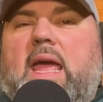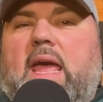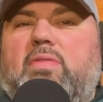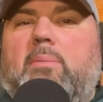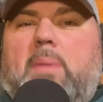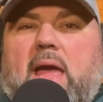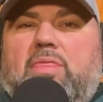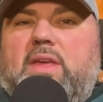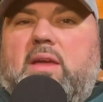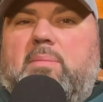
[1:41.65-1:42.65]
And the
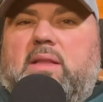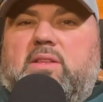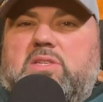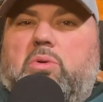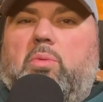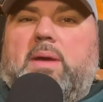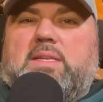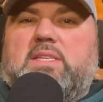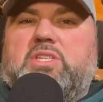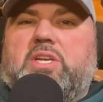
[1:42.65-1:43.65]
bad thing about this whole
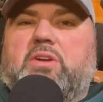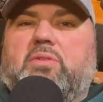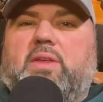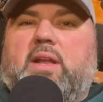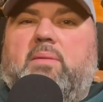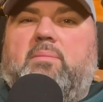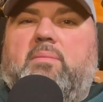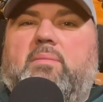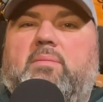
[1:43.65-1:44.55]
message here that I'm